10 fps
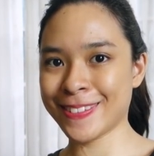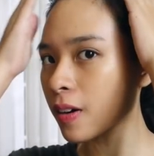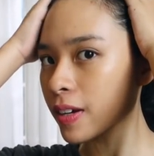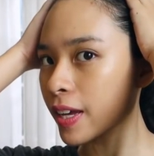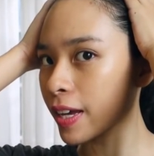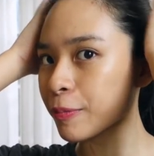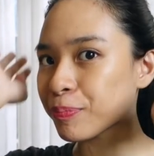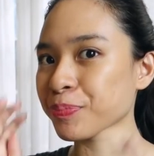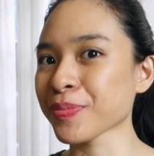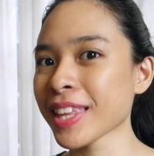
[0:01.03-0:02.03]
Okay,
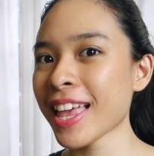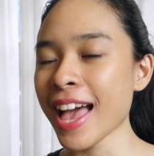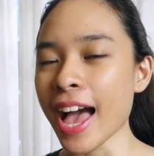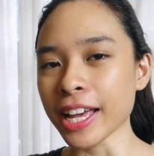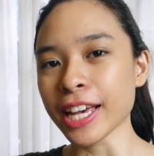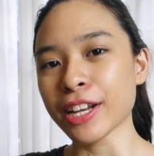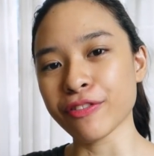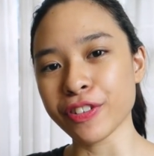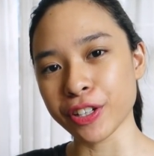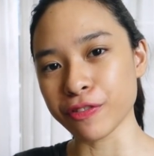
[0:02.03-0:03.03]
I kind of
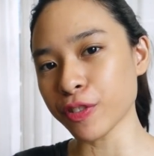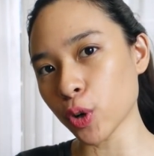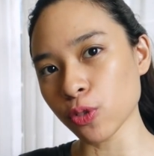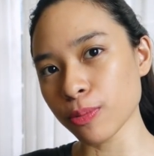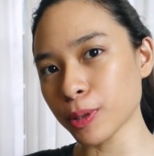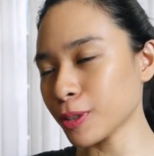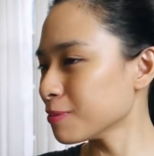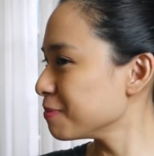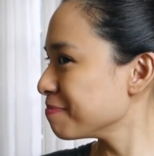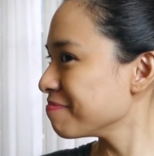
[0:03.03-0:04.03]
feel vulnerable
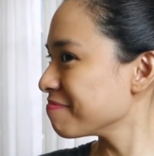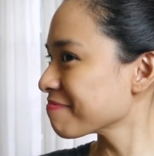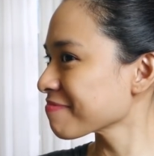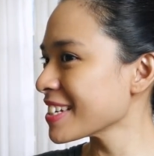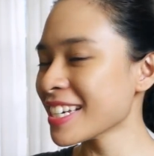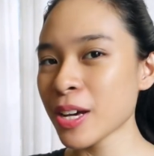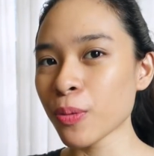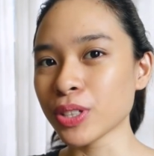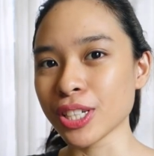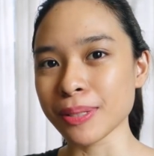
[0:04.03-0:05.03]

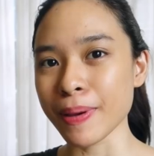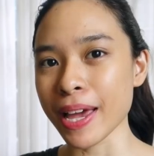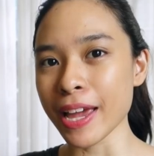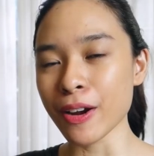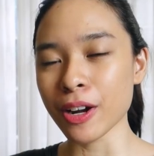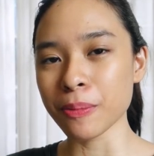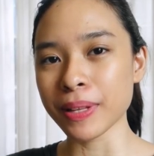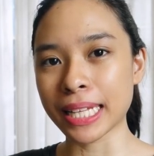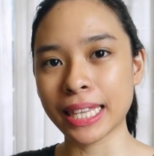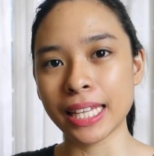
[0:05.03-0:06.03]
with just my hair up
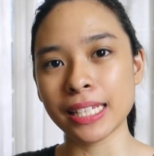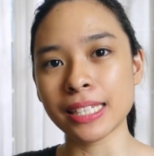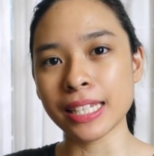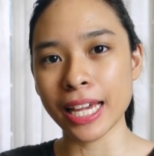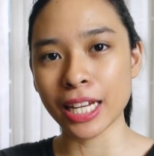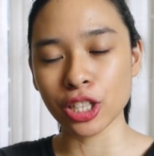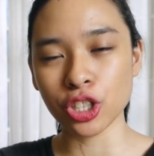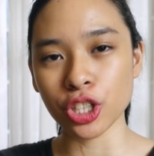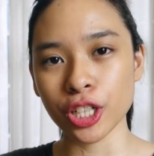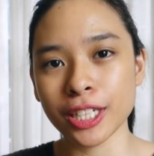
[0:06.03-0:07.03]
like this and a
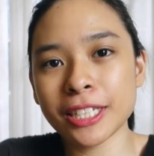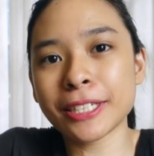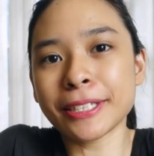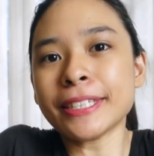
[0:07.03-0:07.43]
shirt.